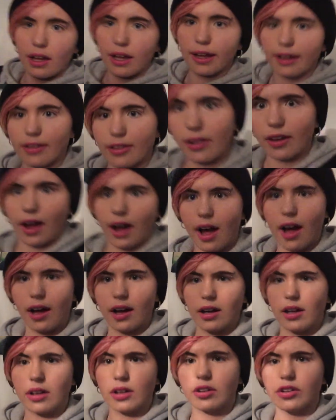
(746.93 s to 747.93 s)
It's like,
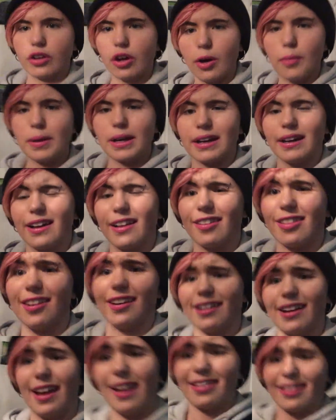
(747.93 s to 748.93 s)
you know what I mean? It's
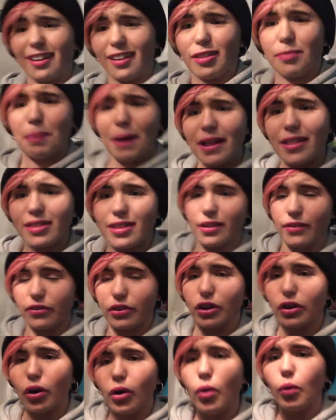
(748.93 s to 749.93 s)
expensive.
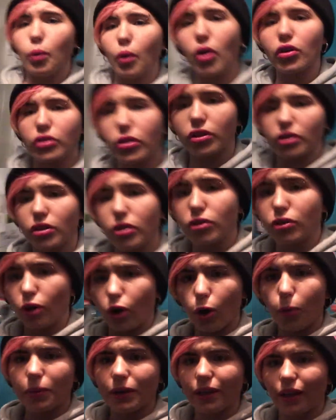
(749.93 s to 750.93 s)
You don't want
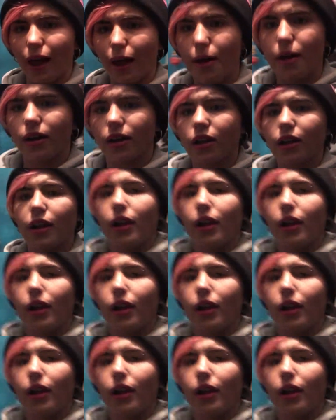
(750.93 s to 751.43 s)
nobody like